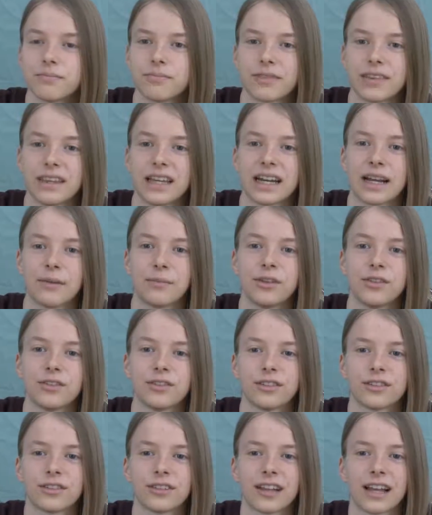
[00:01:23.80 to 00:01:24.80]
that I'm
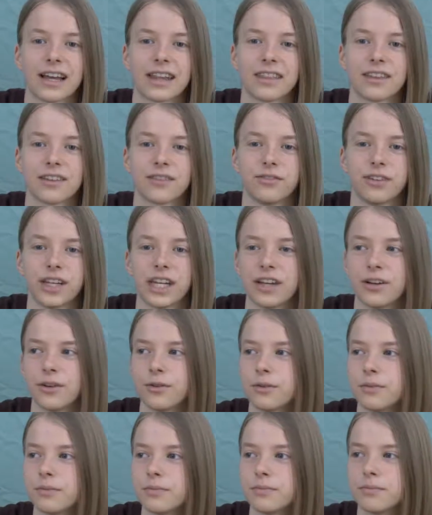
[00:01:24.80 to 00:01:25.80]
using to light this
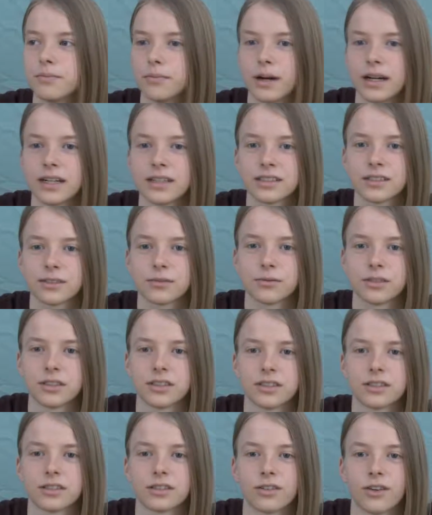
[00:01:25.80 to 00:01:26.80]
video bus,
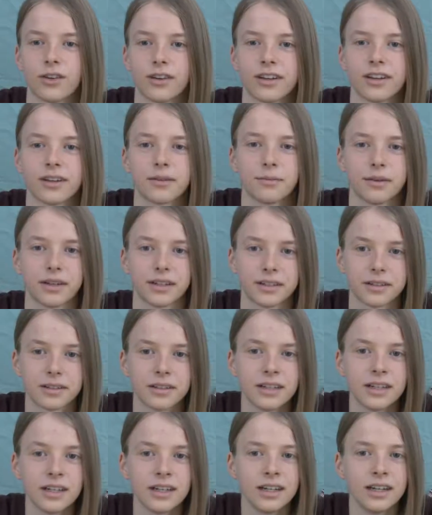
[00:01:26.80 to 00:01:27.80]
which is annoying, but
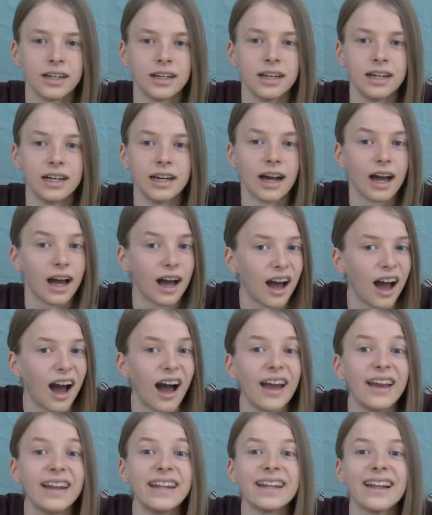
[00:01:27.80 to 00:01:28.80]

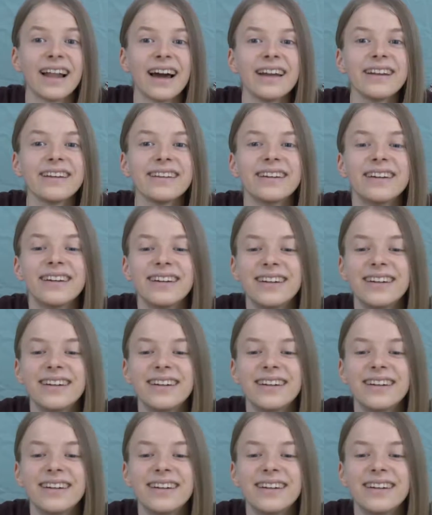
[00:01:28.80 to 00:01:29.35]
I need light.